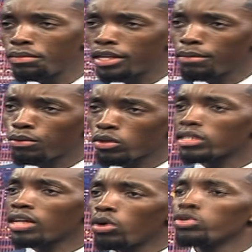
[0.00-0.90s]
making
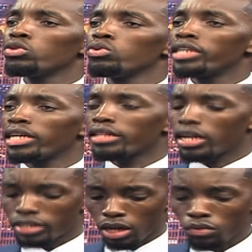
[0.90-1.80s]
process, how do you tell that
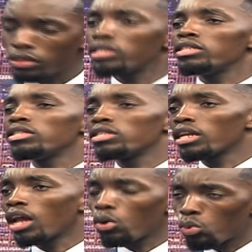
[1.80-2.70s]
now this is,
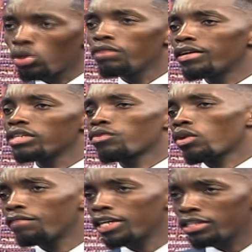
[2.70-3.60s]
now qualifies for a
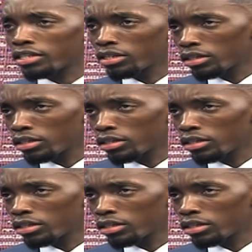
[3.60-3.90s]
fight?